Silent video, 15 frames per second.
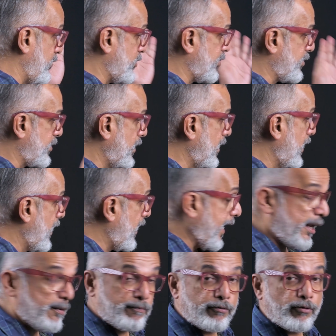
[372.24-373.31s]
which is
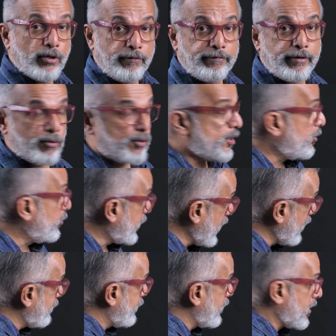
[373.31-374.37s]
helpful if you are
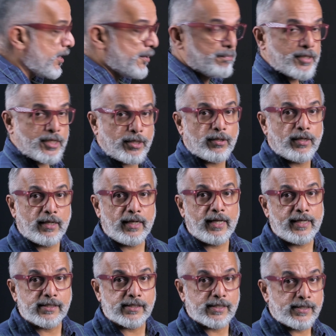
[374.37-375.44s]
looking for a particular
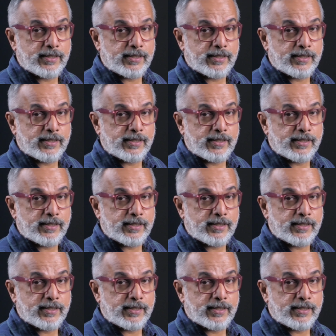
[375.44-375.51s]
lens